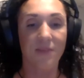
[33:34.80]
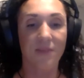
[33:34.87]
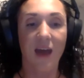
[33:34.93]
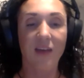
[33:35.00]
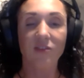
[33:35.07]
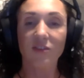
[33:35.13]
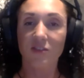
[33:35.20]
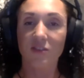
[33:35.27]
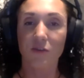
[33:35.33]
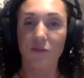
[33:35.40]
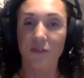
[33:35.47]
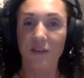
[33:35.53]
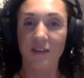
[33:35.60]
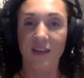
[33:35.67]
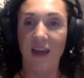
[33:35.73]
just don't
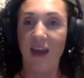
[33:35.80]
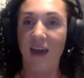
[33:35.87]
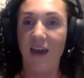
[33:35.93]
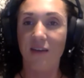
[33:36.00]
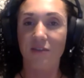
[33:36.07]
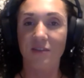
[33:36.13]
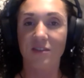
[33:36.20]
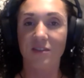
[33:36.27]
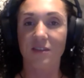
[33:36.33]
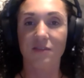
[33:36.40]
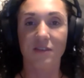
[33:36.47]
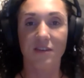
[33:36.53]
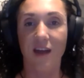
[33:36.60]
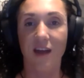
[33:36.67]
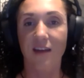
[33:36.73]
feel like I have as good of
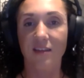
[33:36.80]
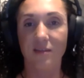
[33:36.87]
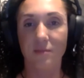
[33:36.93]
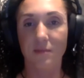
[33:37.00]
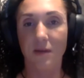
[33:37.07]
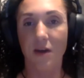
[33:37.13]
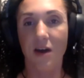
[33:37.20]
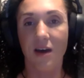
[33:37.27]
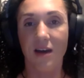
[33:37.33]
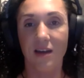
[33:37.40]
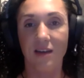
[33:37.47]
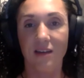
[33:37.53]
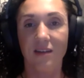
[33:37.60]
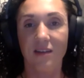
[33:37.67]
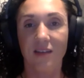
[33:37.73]
a grasp
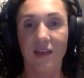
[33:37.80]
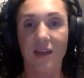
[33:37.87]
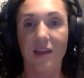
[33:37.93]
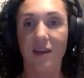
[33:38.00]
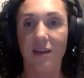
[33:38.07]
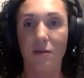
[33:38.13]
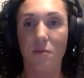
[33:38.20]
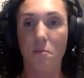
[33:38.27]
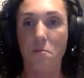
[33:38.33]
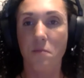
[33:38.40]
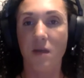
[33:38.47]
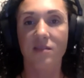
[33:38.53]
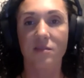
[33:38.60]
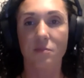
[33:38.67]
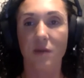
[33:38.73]
on like
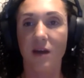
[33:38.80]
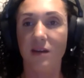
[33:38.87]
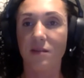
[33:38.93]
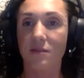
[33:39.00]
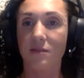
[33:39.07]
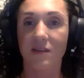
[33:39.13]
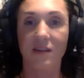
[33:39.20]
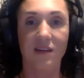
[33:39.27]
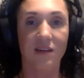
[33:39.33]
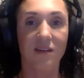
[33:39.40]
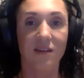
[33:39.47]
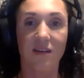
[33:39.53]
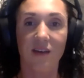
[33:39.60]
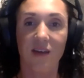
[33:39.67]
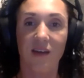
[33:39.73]
men's
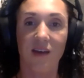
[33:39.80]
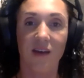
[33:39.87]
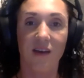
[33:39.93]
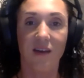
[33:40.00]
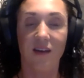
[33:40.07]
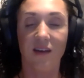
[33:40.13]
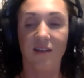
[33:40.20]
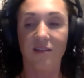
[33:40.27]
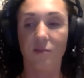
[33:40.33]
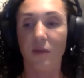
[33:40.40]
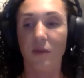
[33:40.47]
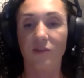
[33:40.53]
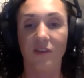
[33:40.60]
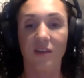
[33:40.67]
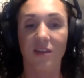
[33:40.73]
bodybuilding,
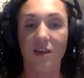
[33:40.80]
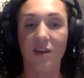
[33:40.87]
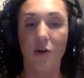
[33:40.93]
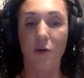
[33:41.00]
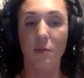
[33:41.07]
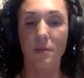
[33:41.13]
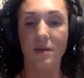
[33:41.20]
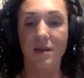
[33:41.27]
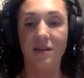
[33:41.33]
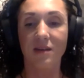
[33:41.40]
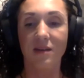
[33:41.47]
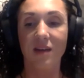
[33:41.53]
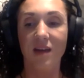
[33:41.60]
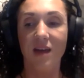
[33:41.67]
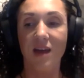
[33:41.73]
especially the
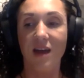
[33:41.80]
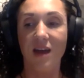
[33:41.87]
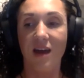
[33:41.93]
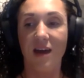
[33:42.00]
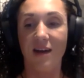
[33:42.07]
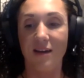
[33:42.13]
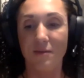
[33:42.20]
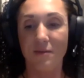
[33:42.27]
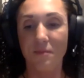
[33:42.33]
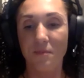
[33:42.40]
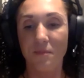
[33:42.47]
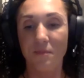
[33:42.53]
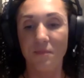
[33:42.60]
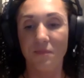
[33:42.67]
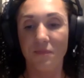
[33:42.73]
open. Um,
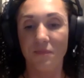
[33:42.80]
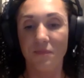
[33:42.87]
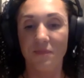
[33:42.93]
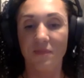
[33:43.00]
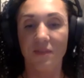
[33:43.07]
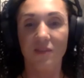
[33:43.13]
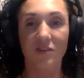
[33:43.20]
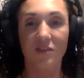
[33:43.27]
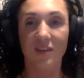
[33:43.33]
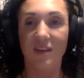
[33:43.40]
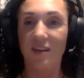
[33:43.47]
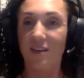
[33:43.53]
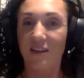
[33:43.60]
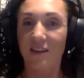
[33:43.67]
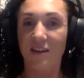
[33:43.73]
that's just like
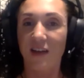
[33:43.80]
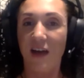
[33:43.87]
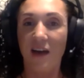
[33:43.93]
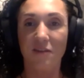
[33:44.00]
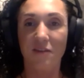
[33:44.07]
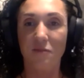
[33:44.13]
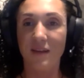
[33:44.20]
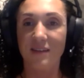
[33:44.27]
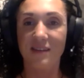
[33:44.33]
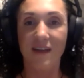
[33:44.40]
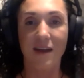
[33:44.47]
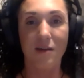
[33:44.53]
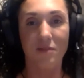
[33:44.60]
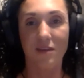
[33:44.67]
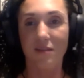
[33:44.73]
a little out of my
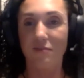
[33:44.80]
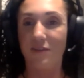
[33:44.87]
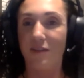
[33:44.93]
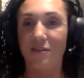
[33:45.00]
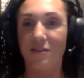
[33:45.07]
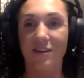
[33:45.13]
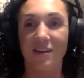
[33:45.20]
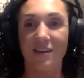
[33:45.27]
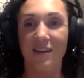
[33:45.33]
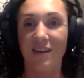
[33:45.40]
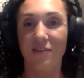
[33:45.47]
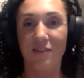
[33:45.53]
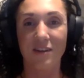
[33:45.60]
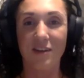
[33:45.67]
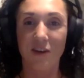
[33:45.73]
depth. I've never
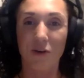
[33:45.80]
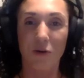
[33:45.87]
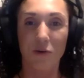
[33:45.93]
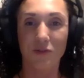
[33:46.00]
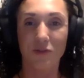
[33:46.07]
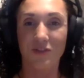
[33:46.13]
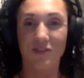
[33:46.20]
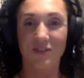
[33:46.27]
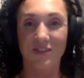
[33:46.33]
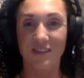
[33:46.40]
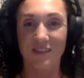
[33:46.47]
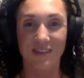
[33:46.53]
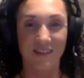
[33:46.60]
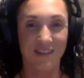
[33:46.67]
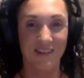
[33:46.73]
even
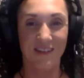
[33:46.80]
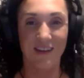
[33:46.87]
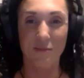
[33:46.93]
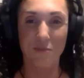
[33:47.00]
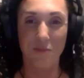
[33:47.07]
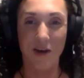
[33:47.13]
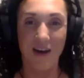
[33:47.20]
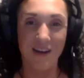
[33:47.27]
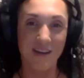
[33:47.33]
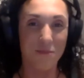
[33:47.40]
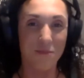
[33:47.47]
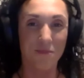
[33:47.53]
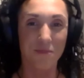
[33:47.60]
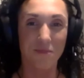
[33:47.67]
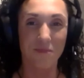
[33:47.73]
coached a
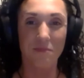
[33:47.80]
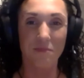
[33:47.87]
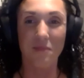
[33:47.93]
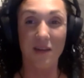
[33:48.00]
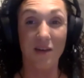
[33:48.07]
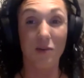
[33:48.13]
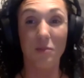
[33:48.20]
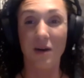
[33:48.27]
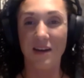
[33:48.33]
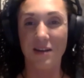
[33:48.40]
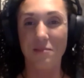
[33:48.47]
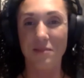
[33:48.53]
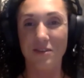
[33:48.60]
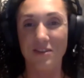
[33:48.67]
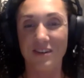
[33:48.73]
male
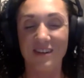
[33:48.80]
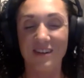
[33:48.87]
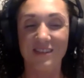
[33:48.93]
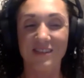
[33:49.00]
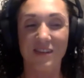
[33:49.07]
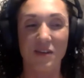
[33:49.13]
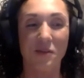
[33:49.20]
bodybuilder. So